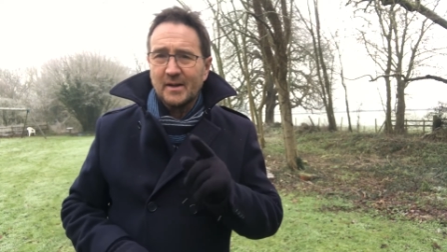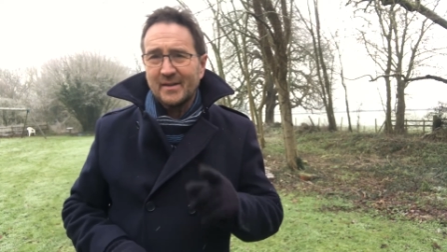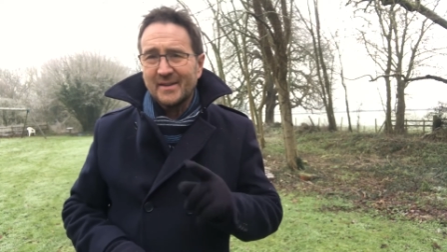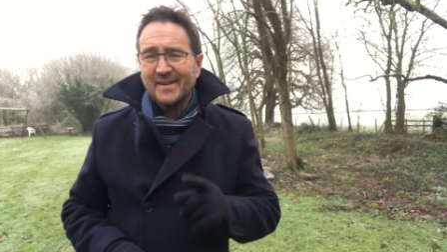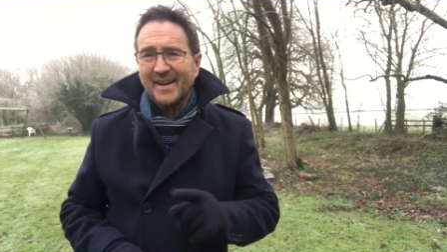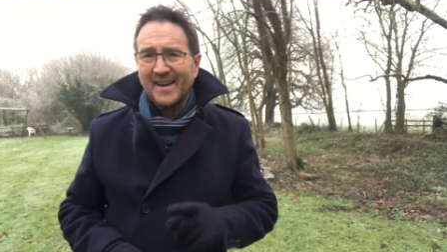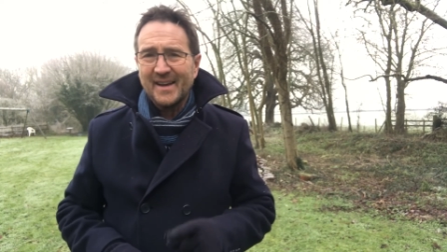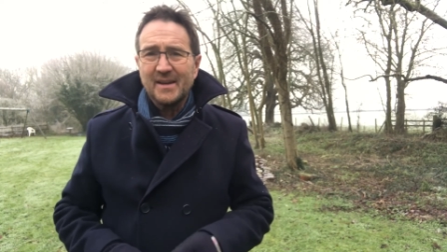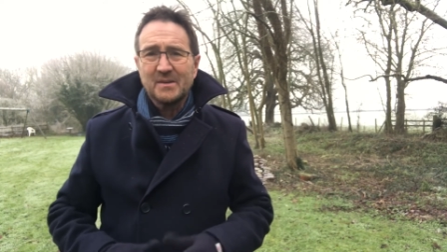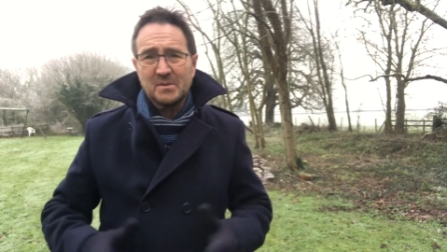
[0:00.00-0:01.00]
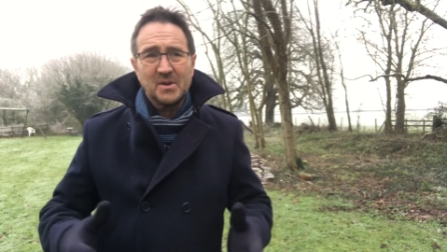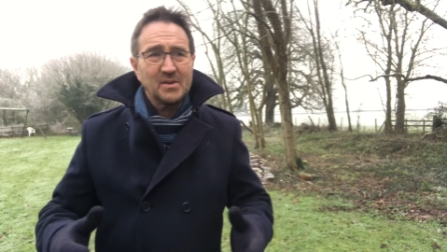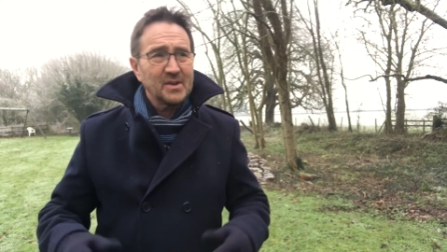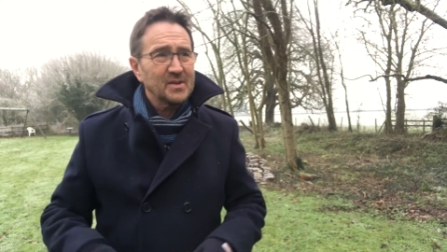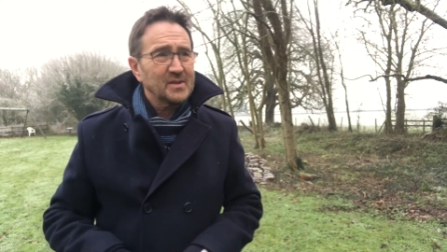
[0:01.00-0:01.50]
Today, New
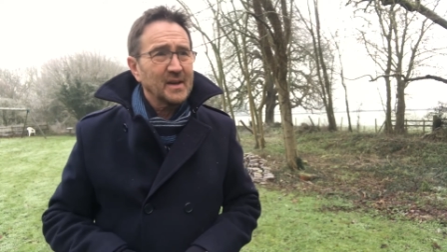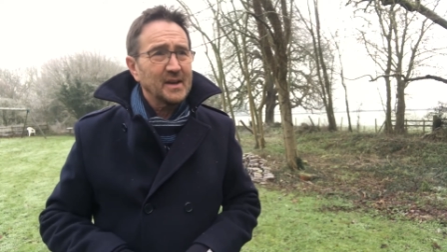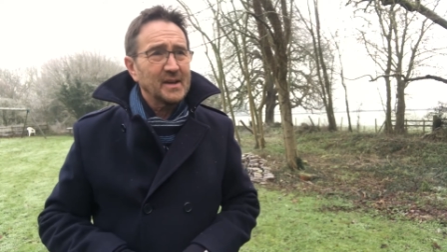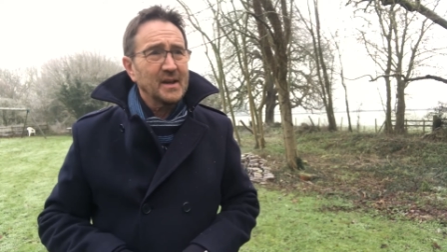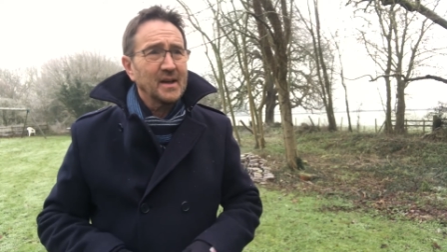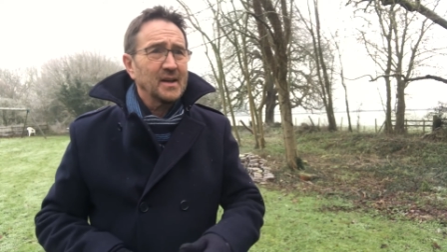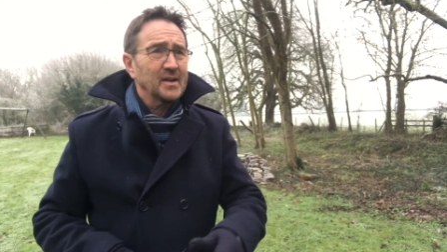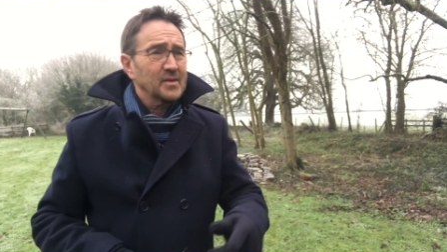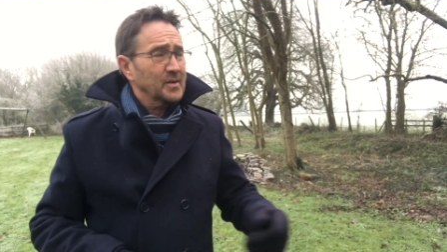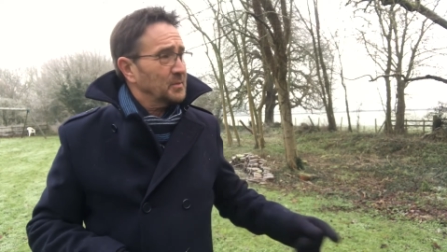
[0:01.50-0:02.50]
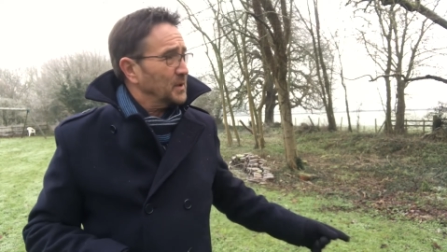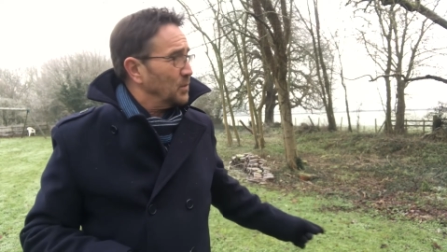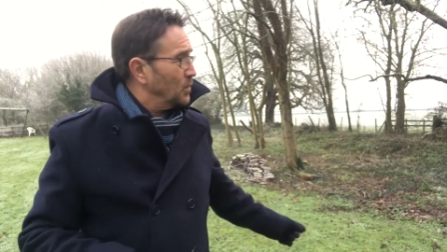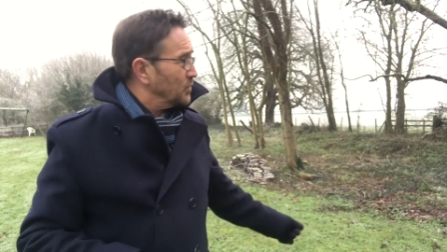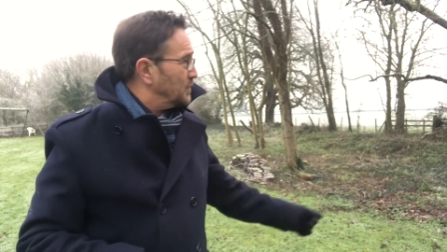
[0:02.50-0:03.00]
Year's Day, somebody
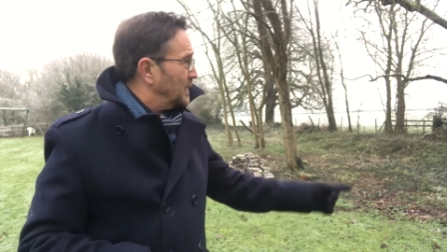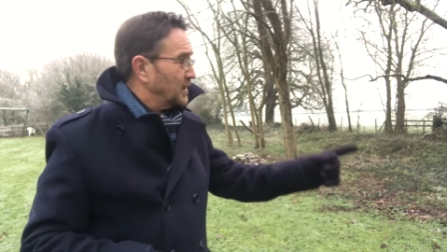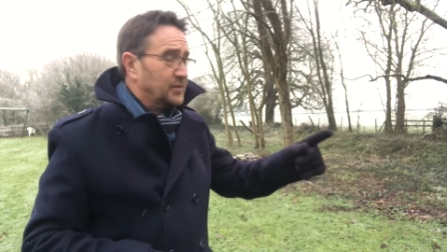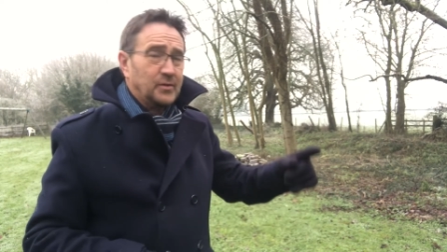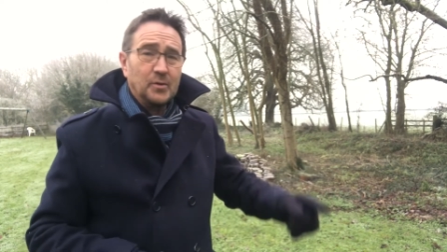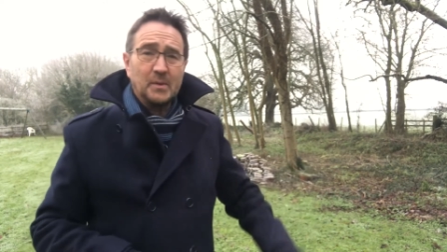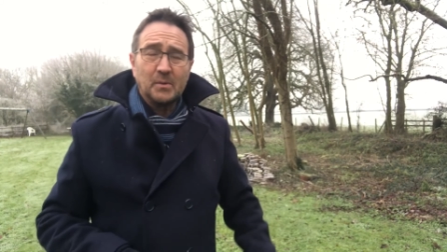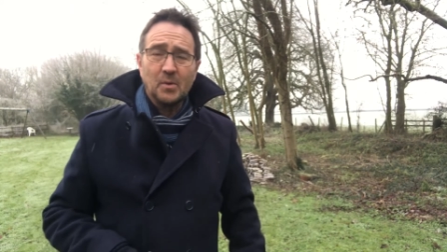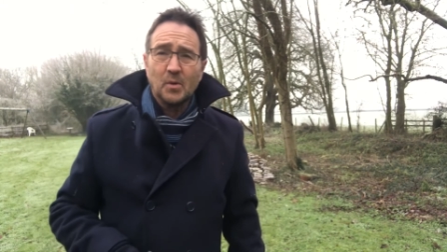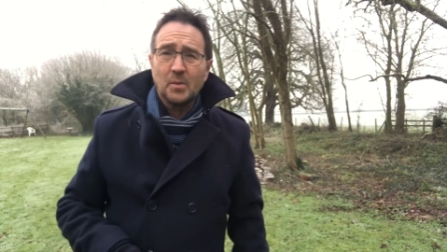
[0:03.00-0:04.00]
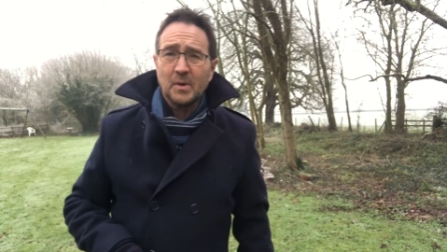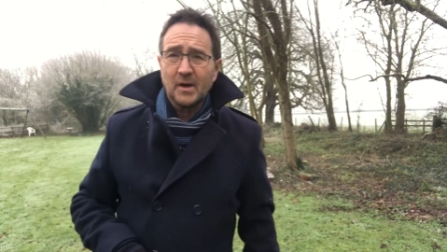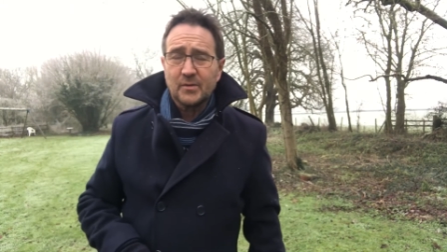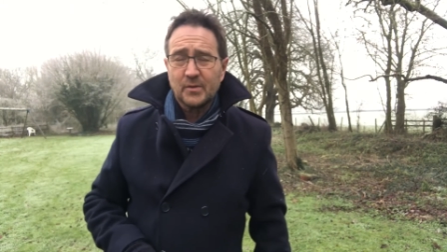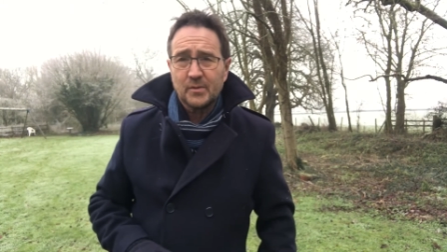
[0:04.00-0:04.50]
walks past, two people walk
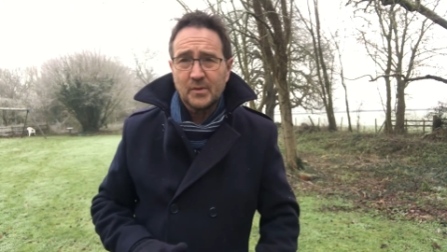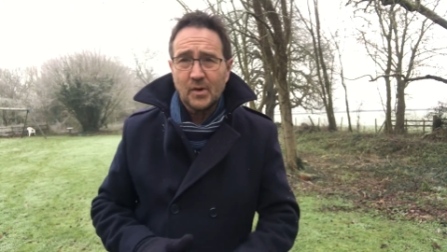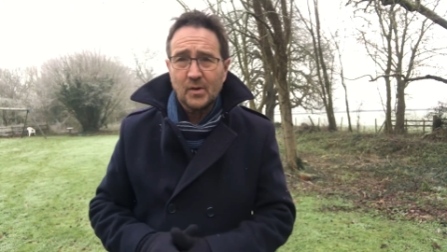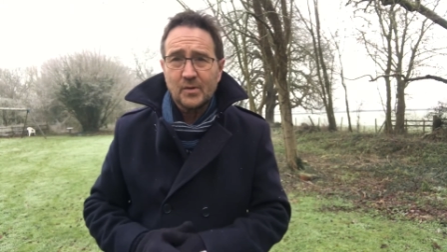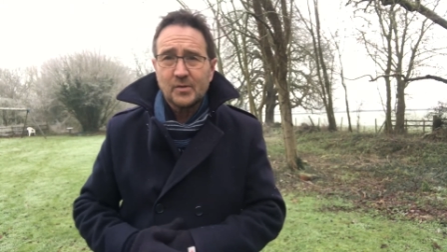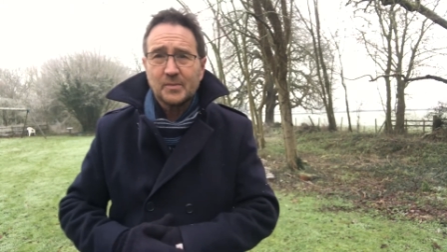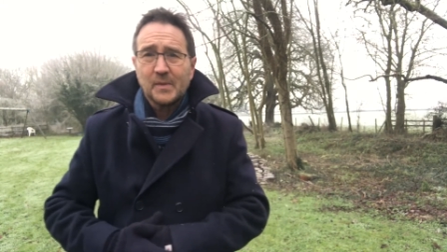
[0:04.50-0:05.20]
past with some dogs.